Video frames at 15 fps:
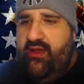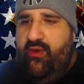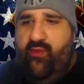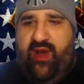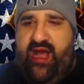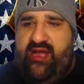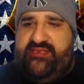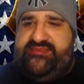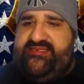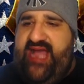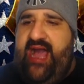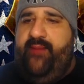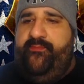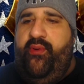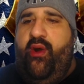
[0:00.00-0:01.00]
while
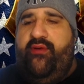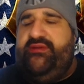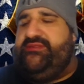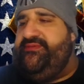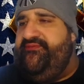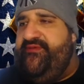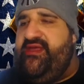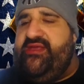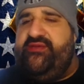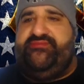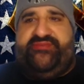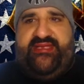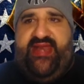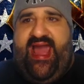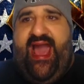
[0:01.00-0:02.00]
Scott Boras
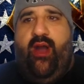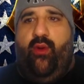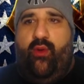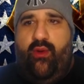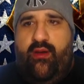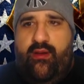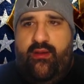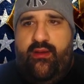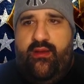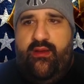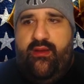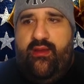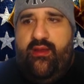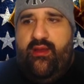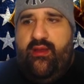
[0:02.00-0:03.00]
figures it out?
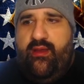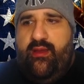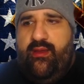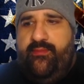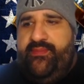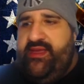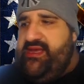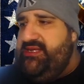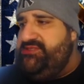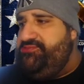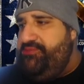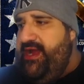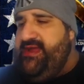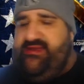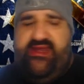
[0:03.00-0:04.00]
Because
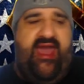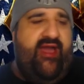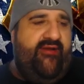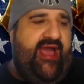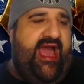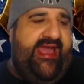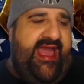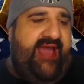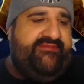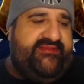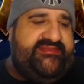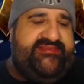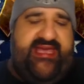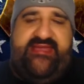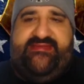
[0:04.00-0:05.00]
right now, I have
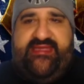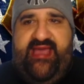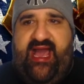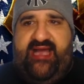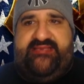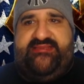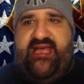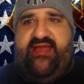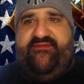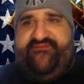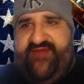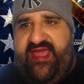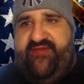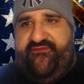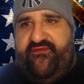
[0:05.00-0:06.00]
to say, the odds-on
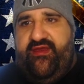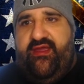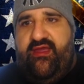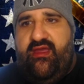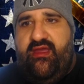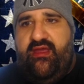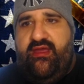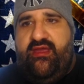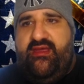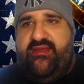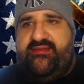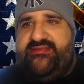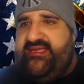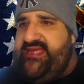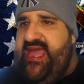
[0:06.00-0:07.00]
favorite
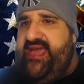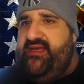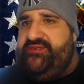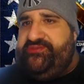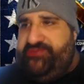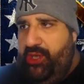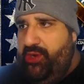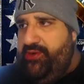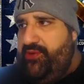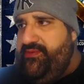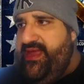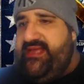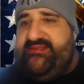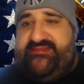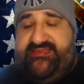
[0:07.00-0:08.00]
to get Soto
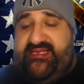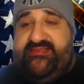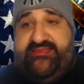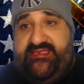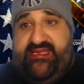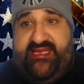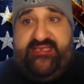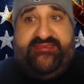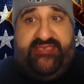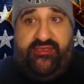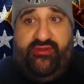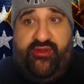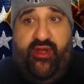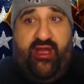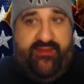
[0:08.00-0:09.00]
next season is the
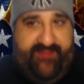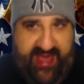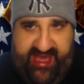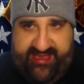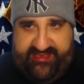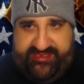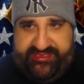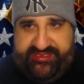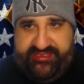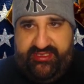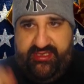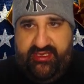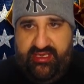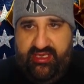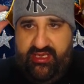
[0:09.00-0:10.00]
New York Mets.
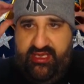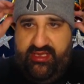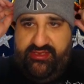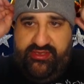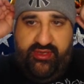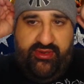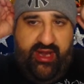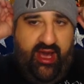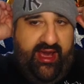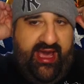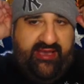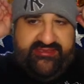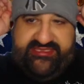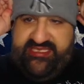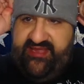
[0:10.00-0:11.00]
You know
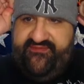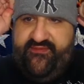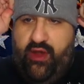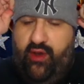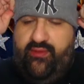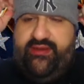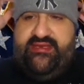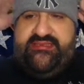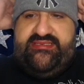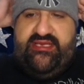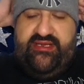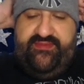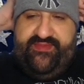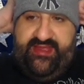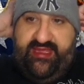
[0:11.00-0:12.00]
how Steve Cohen is
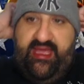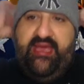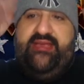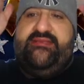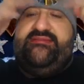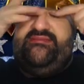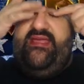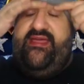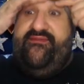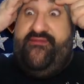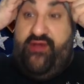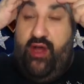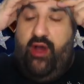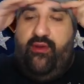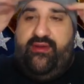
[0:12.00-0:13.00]
going to be.
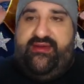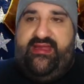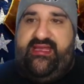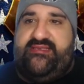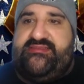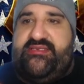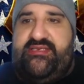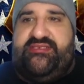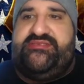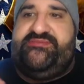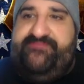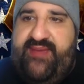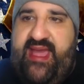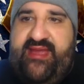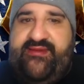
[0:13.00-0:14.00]
Steve Cohen is going to
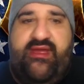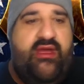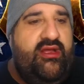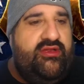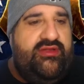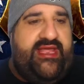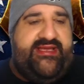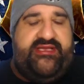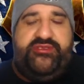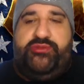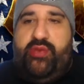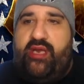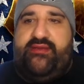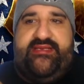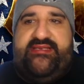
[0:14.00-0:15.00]
spend like a
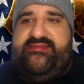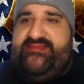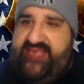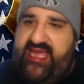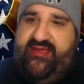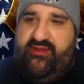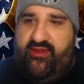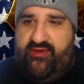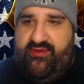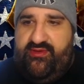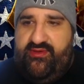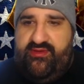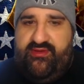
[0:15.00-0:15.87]
drunken sailor.